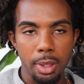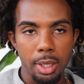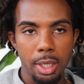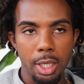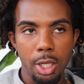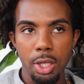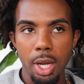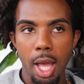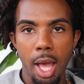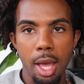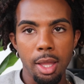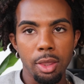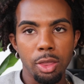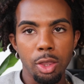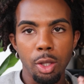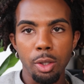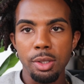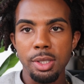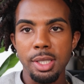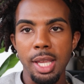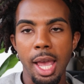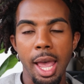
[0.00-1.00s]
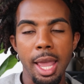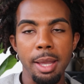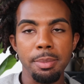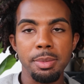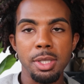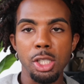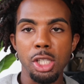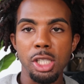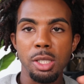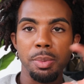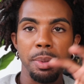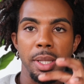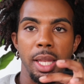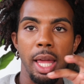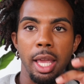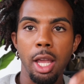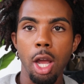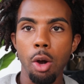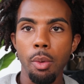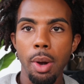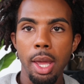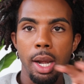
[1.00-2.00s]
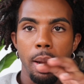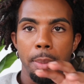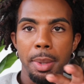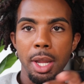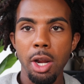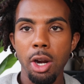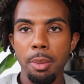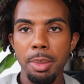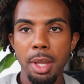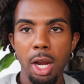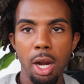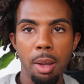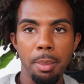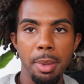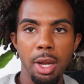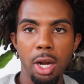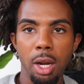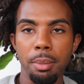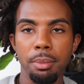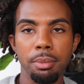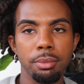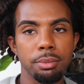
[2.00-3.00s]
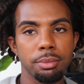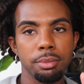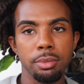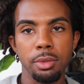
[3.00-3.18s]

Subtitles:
you're not the type to just be like, all right, I'm here, I'm there, I'm here.